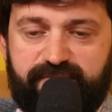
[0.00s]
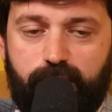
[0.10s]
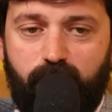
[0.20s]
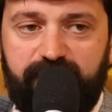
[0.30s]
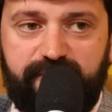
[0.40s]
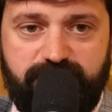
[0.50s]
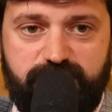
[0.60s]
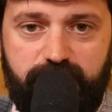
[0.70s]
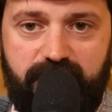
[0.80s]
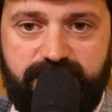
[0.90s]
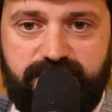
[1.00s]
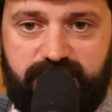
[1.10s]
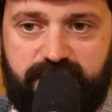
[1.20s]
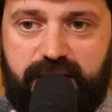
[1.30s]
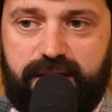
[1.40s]
if my wife goes to bed
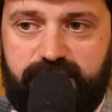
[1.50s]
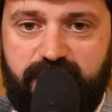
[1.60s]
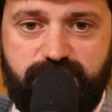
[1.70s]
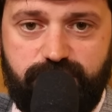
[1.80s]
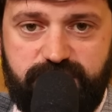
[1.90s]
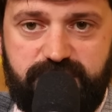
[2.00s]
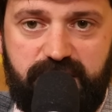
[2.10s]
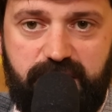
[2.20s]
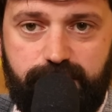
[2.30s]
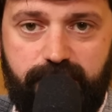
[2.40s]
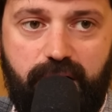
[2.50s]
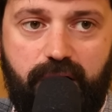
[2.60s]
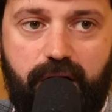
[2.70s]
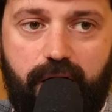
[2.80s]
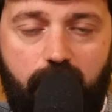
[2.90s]
and the kids are asleep,
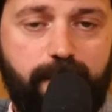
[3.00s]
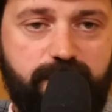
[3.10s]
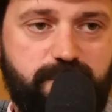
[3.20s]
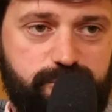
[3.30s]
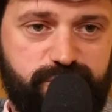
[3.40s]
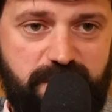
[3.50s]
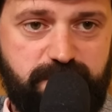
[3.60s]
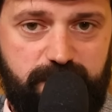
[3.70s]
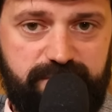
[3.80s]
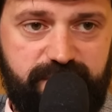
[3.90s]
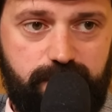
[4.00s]
I'm going to watch a James Bond